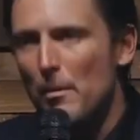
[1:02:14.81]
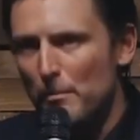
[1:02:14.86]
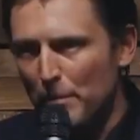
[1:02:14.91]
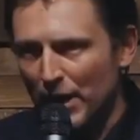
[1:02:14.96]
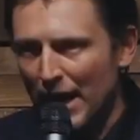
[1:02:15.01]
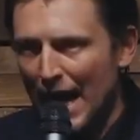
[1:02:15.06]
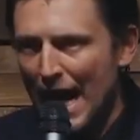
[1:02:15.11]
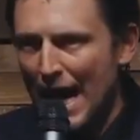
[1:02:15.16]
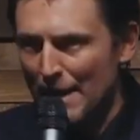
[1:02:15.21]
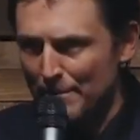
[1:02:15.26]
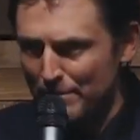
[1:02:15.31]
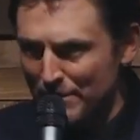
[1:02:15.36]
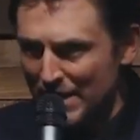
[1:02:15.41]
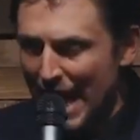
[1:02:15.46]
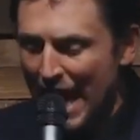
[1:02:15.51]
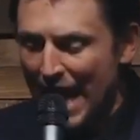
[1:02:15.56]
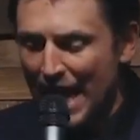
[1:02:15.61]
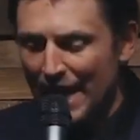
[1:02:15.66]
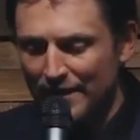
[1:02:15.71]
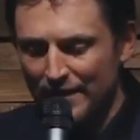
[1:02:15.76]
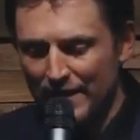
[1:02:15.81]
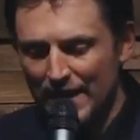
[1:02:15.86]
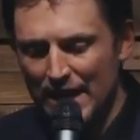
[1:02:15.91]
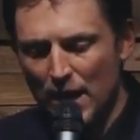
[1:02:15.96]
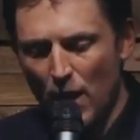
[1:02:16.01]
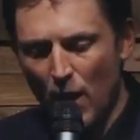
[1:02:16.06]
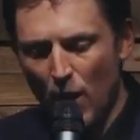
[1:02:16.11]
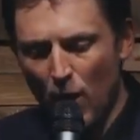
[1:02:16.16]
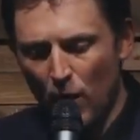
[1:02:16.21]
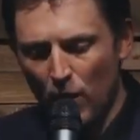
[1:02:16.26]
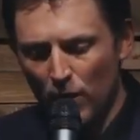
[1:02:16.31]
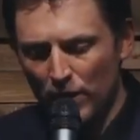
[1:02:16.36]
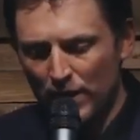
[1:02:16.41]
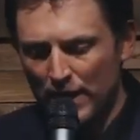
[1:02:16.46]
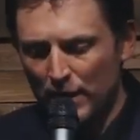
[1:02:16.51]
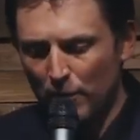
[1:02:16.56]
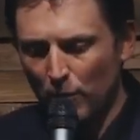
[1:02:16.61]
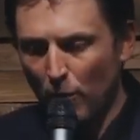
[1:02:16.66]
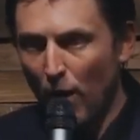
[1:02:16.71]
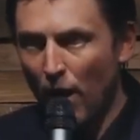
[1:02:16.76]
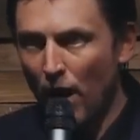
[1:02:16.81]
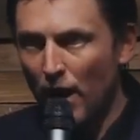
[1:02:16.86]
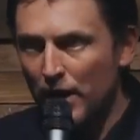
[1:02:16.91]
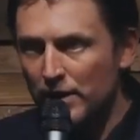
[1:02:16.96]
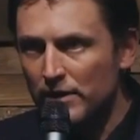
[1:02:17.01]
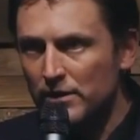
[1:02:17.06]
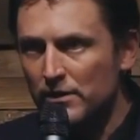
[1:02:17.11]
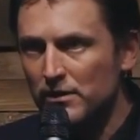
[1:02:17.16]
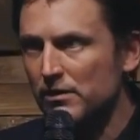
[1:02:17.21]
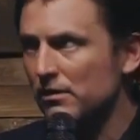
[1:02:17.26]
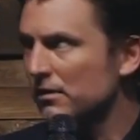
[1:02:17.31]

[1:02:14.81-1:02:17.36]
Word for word: But I'm not the only one.